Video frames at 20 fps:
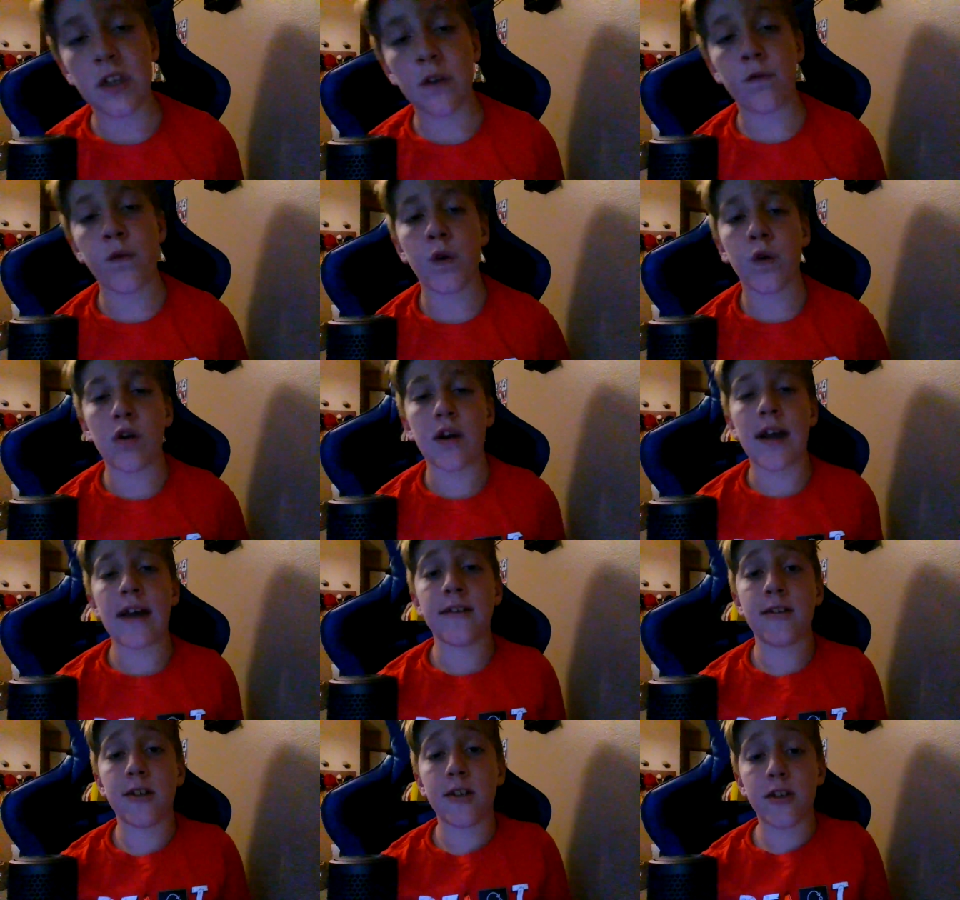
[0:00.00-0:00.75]
If you look
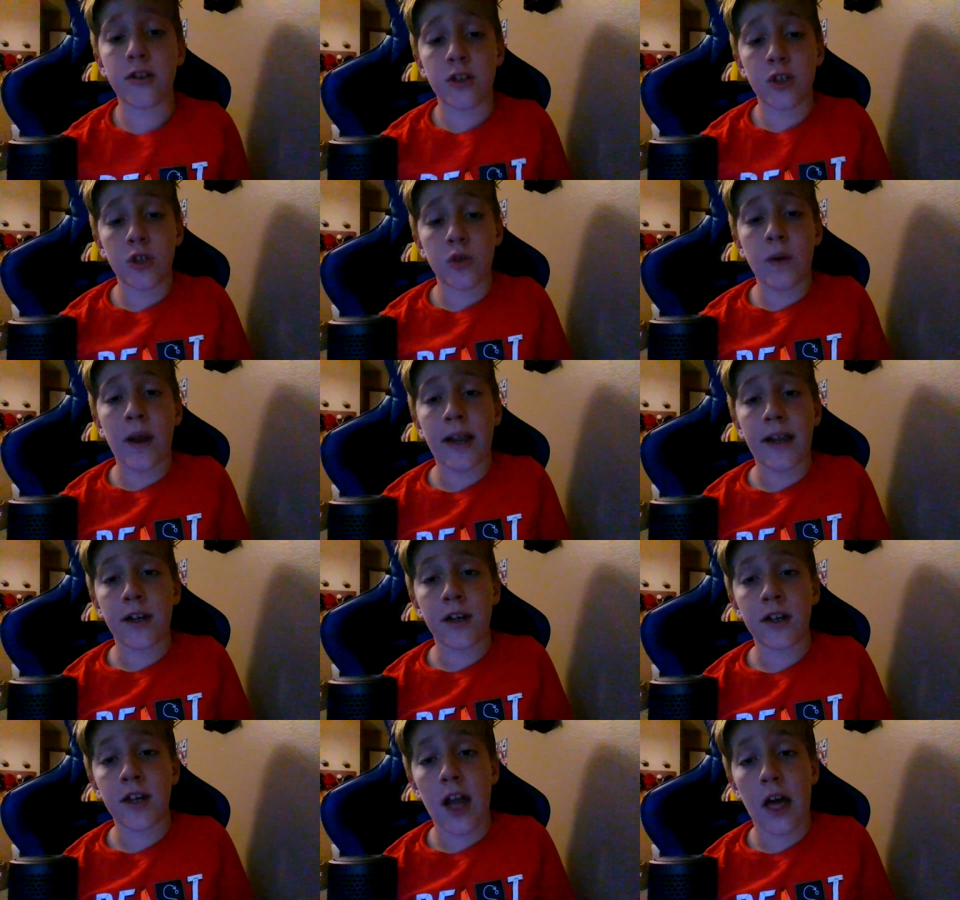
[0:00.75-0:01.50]
at their
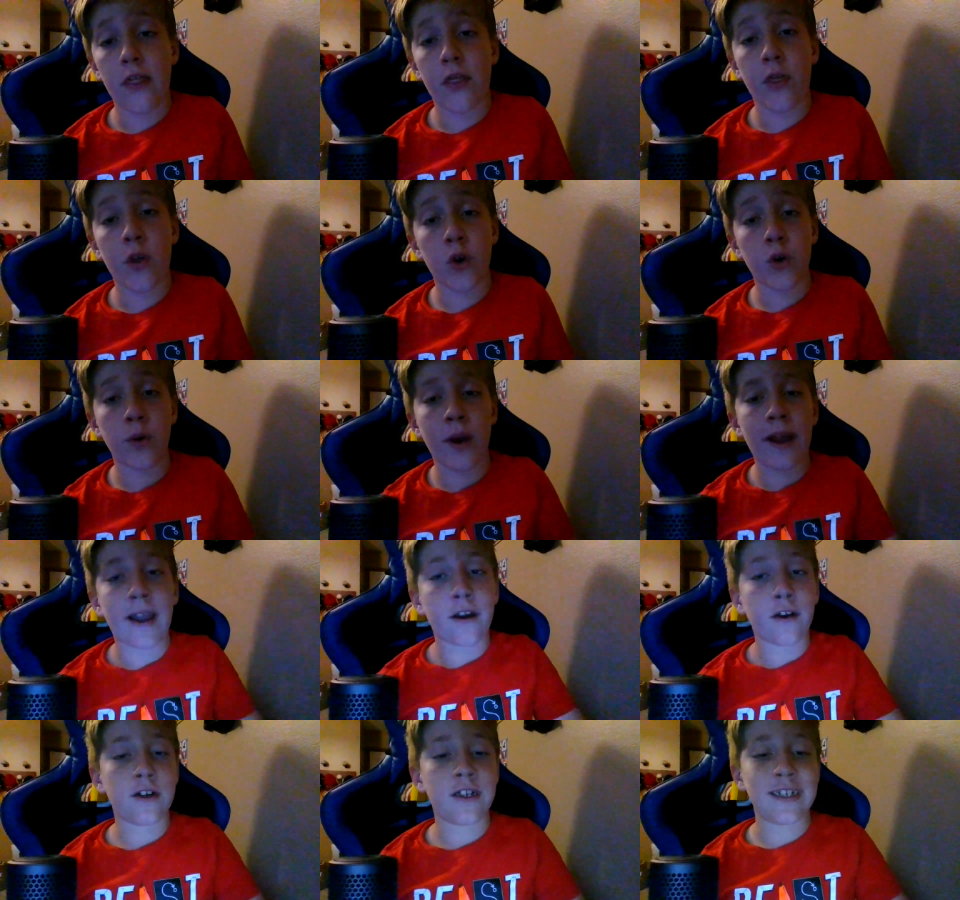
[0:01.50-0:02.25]
record, their
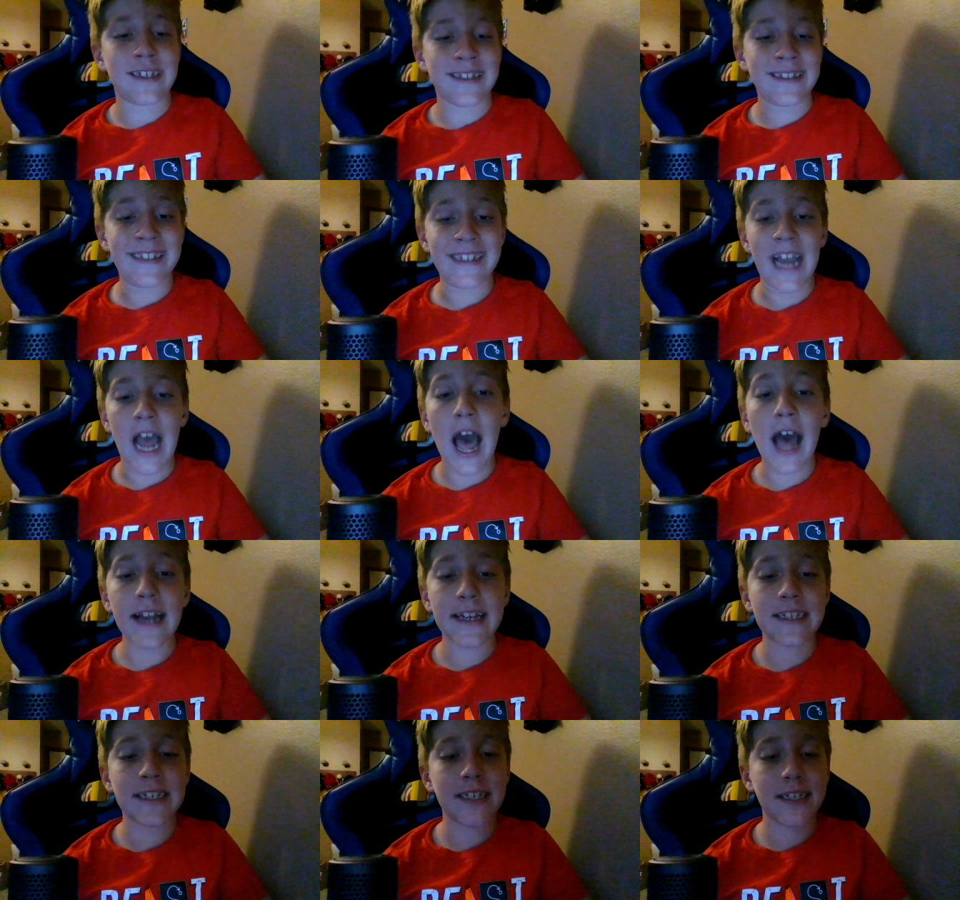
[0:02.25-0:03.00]
record is
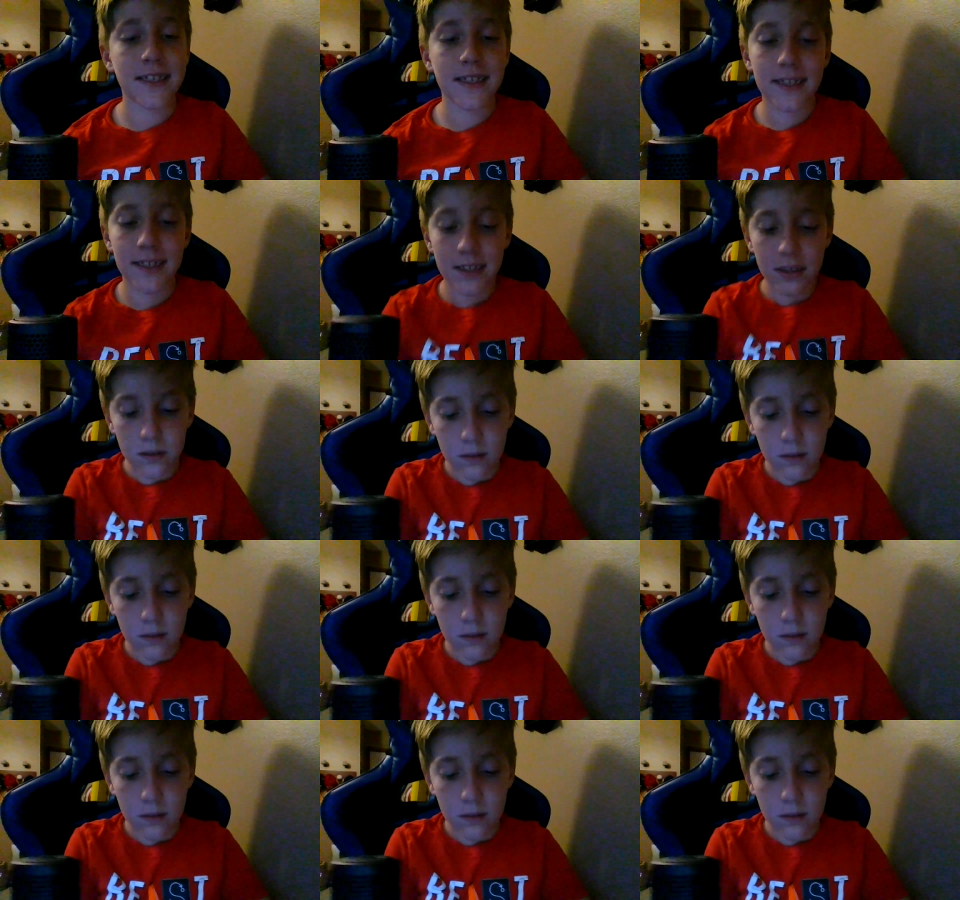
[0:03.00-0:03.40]
not